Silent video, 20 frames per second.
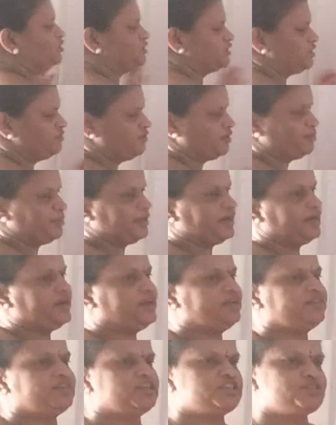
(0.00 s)
Mostly we will be
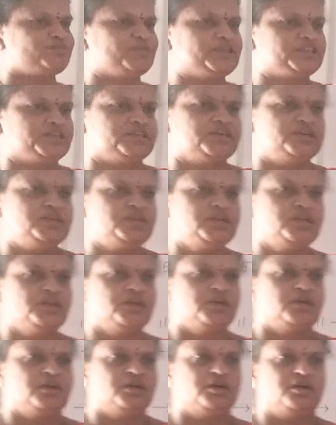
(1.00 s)
writing this method
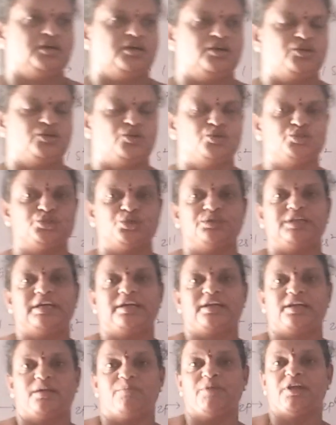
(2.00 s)
to show the
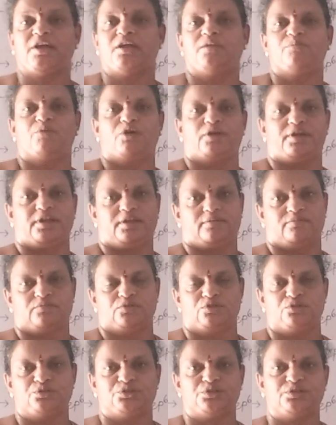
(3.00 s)
chemical bonding,
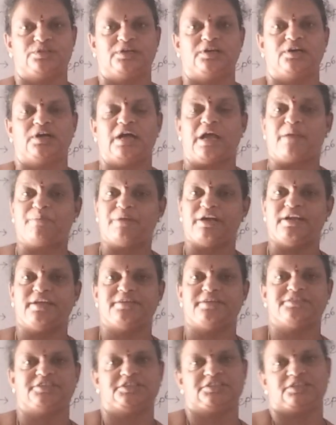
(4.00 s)
to show the
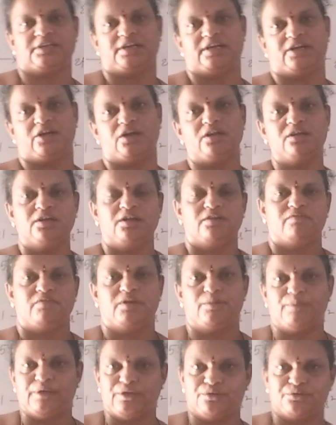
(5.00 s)
hybridization and all.
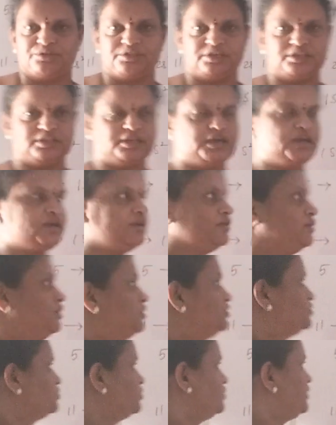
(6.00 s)
We will be using that.
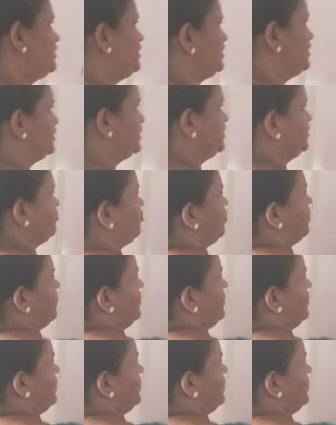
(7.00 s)
So here,